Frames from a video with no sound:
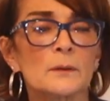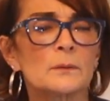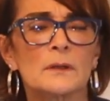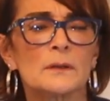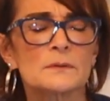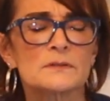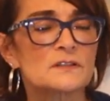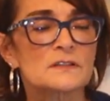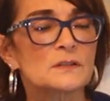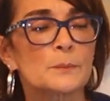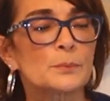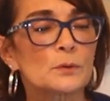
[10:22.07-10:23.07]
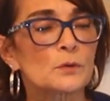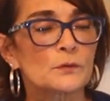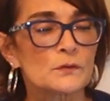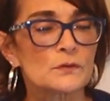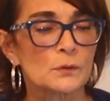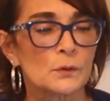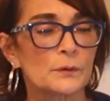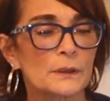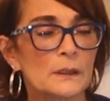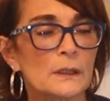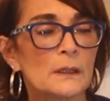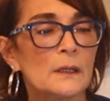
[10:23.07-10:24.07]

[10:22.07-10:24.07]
It was just a beautiful story.